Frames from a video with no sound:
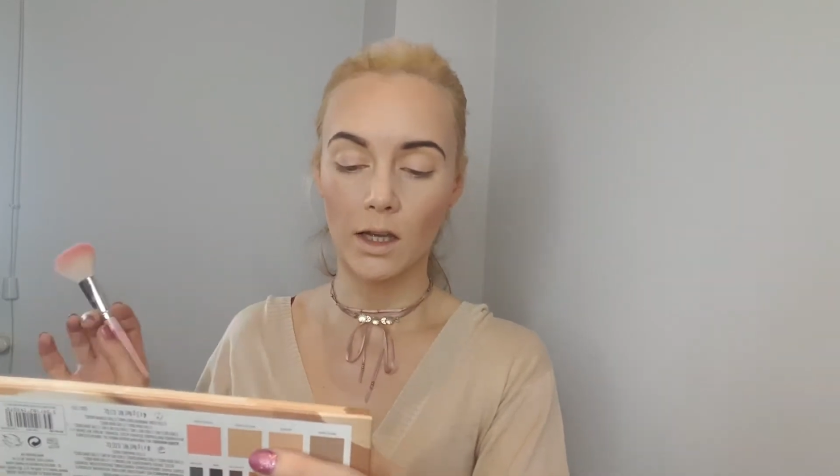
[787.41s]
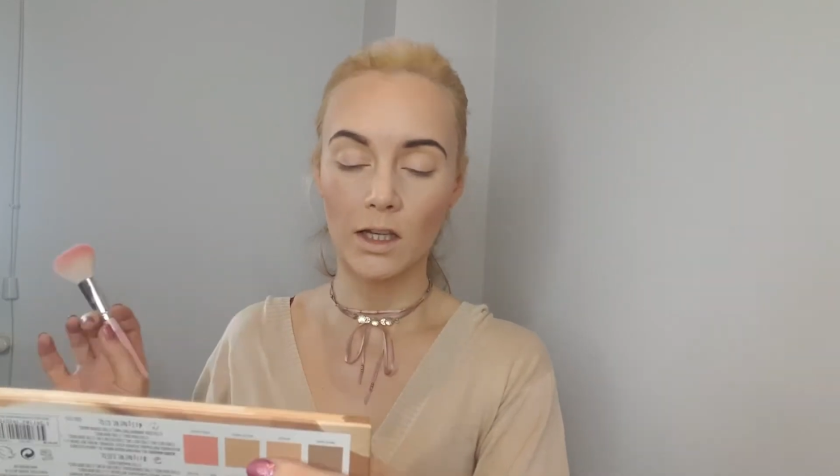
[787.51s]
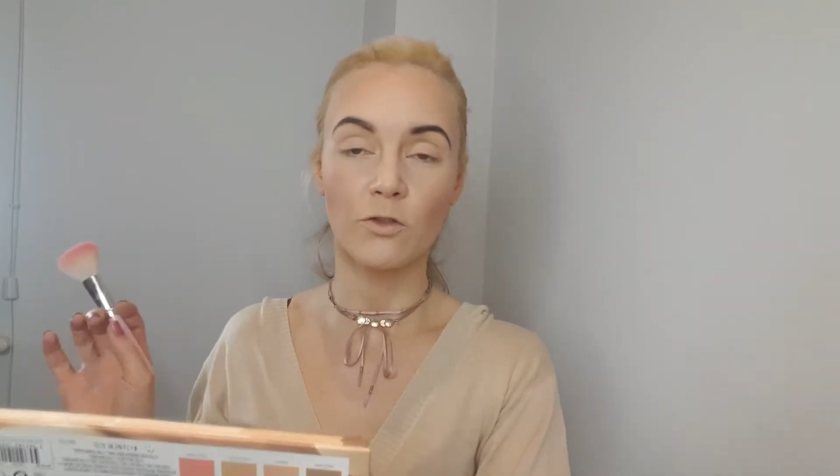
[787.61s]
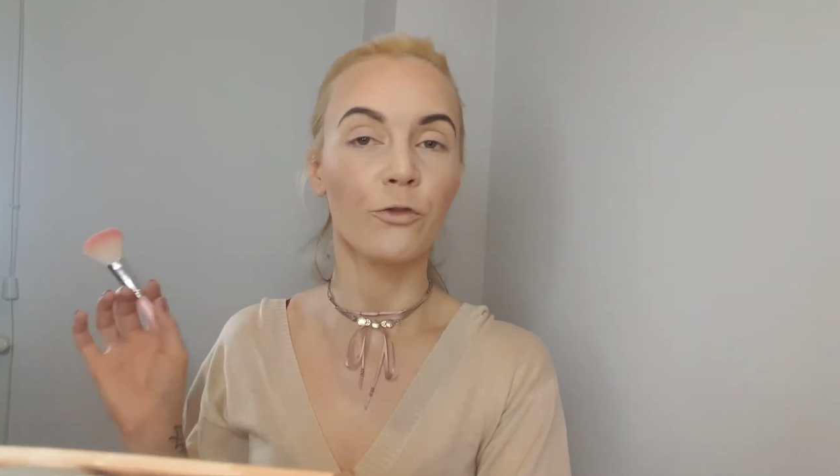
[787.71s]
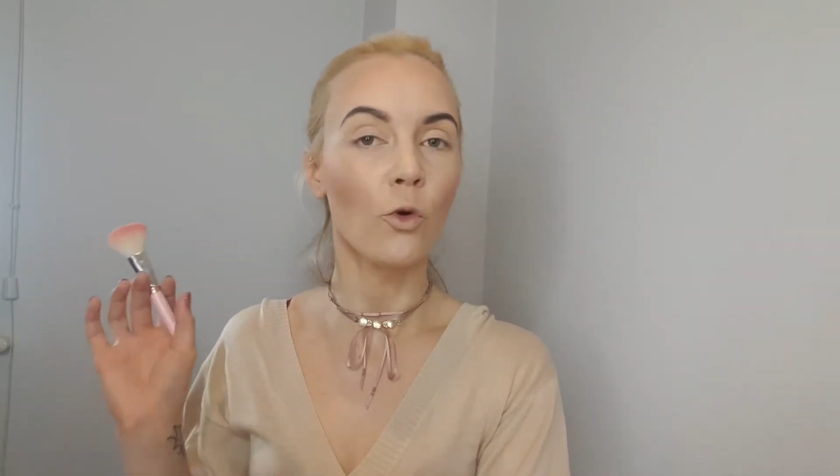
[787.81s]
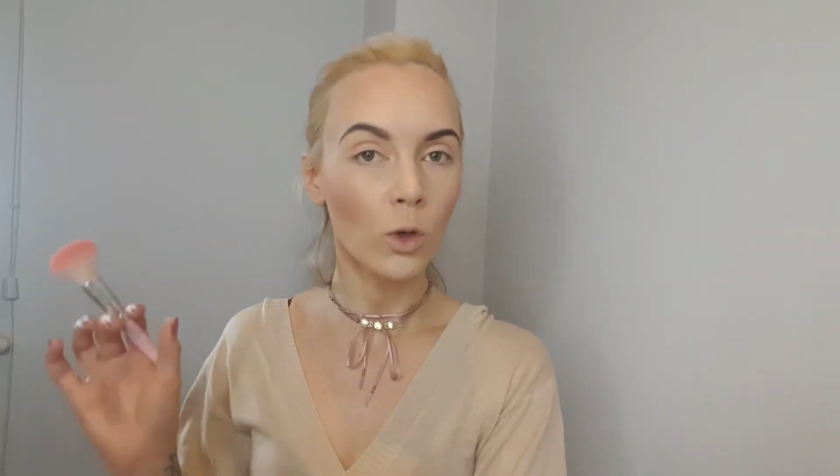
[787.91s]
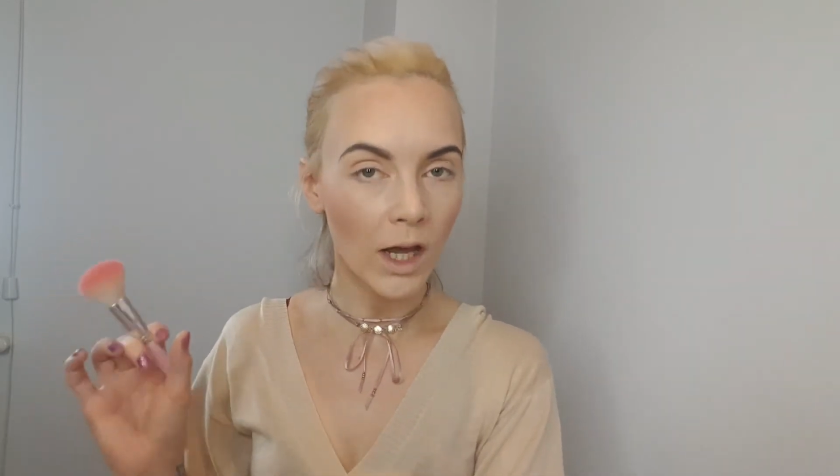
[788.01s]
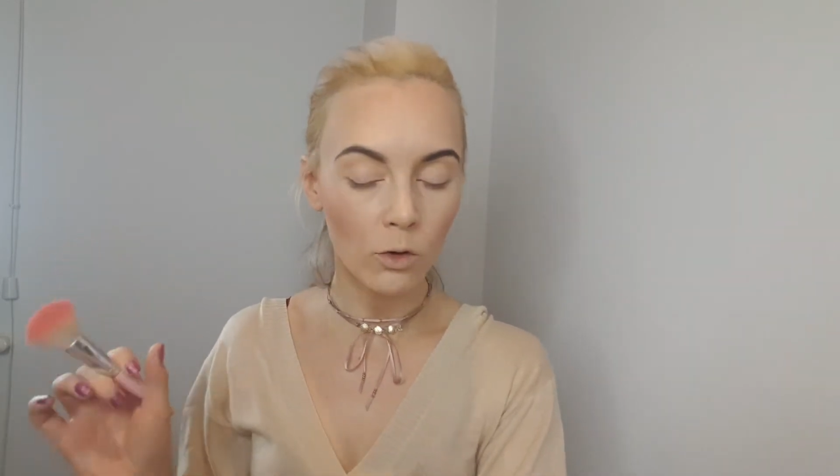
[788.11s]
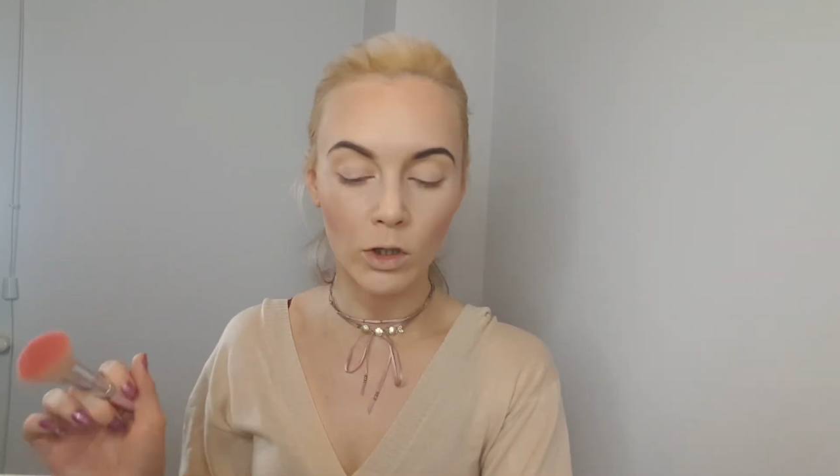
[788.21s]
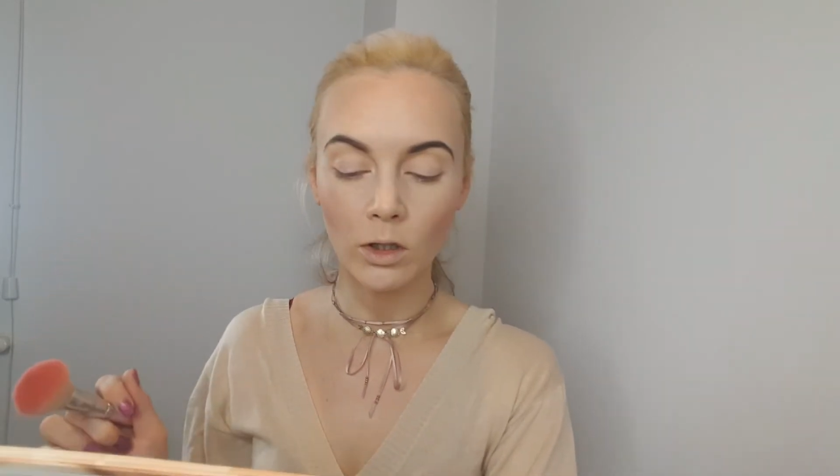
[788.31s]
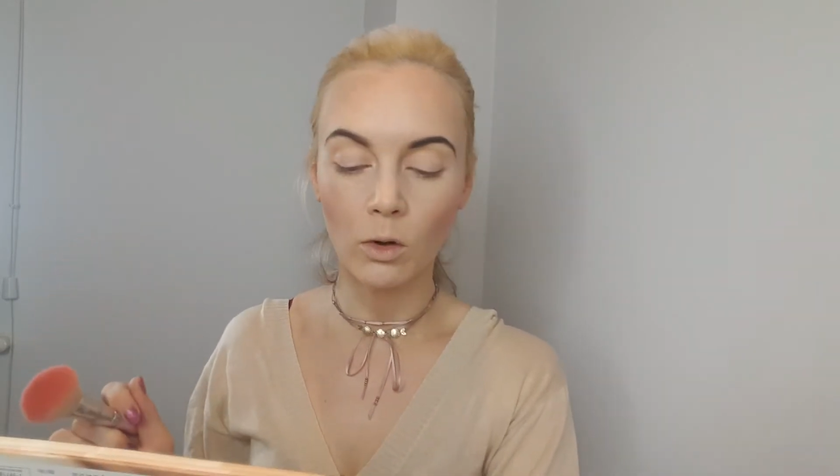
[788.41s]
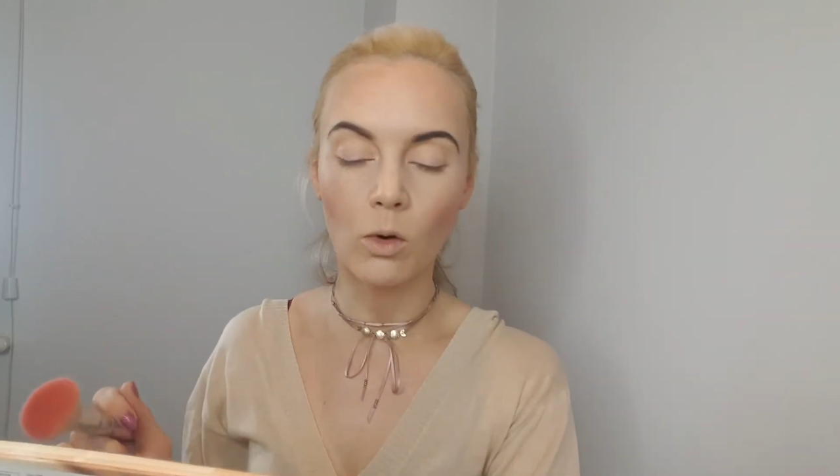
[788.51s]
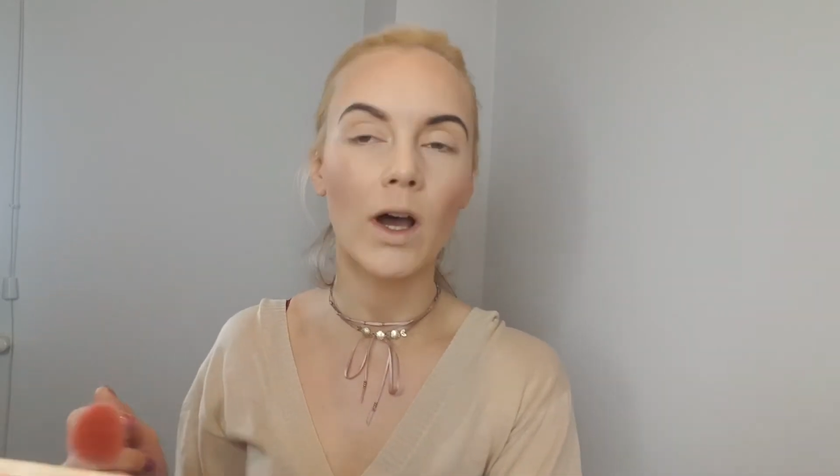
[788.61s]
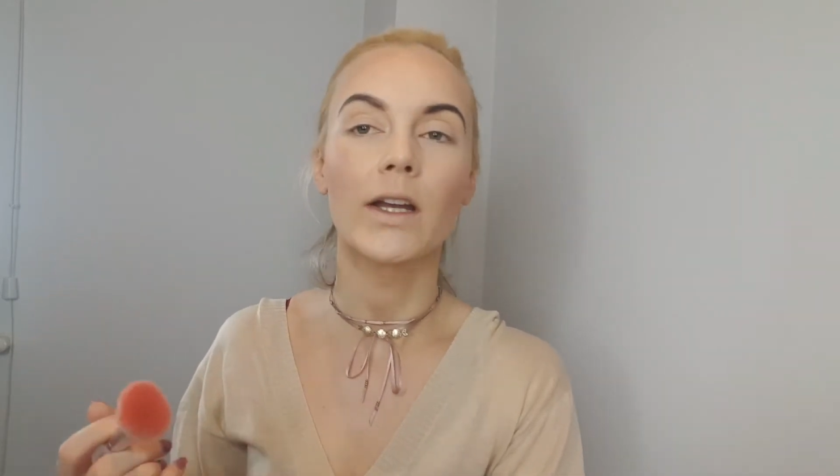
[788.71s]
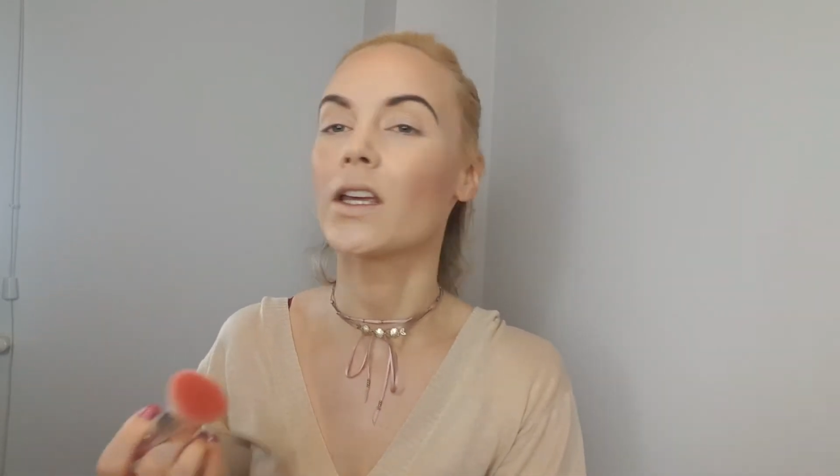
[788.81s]
is fallout
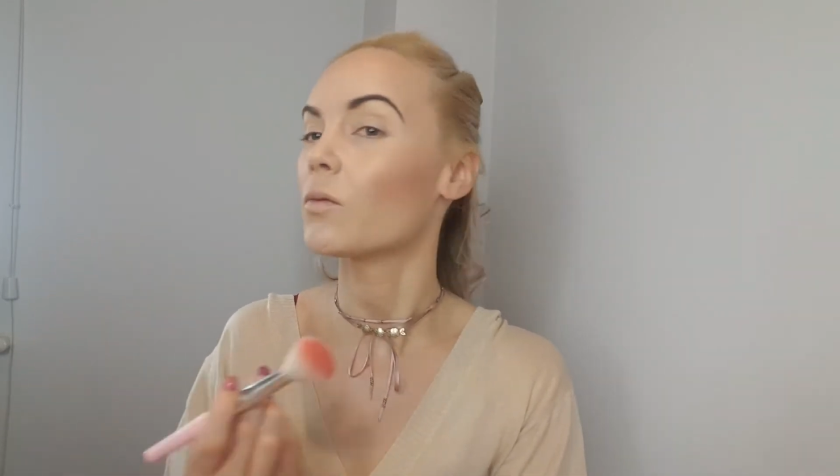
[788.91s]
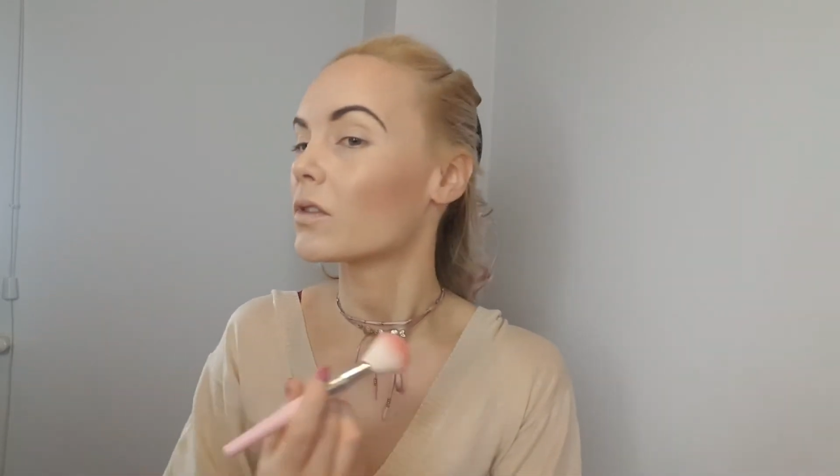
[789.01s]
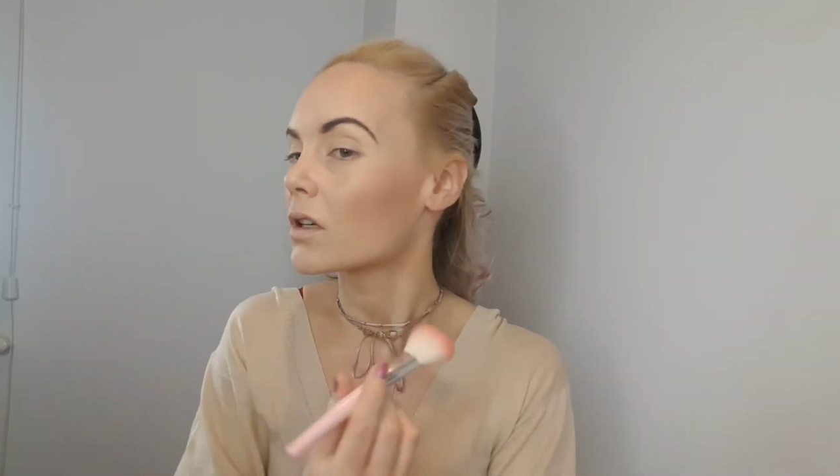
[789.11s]
galore and it